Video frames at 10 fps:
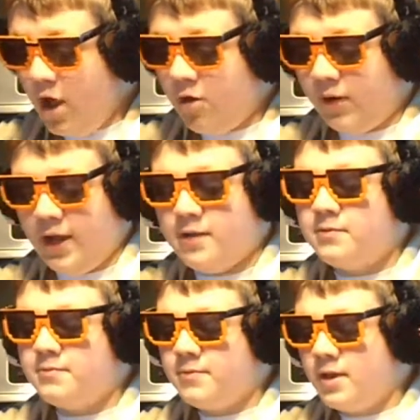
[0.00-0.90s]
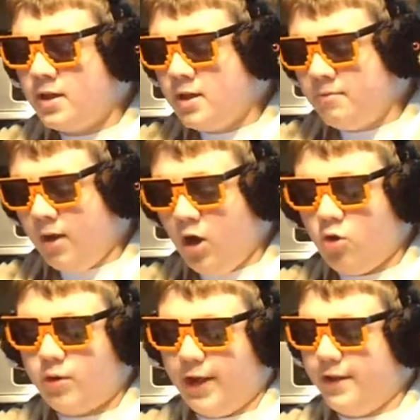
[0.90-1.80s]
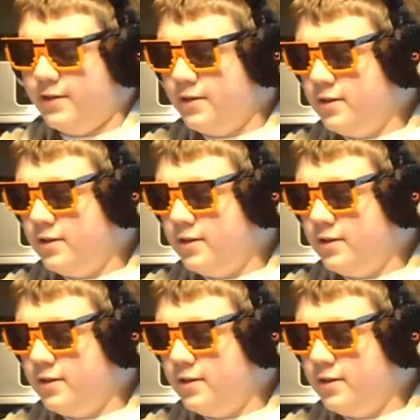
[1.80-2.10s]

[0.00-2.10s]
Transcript: Okay. But okay.